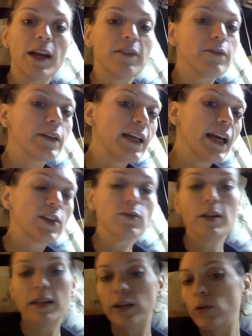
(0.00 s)
every
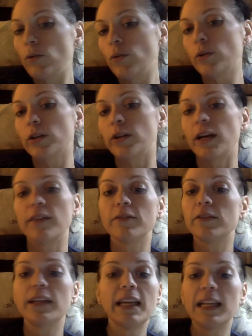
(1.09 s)
x-ray that you order,
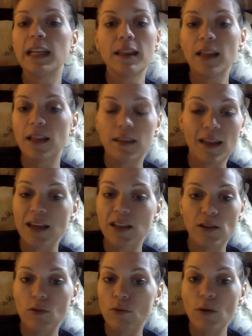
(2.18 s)
every anything that
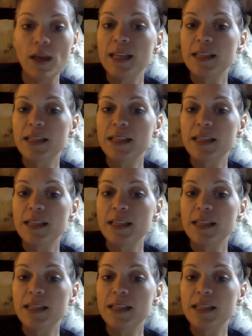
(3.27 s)
you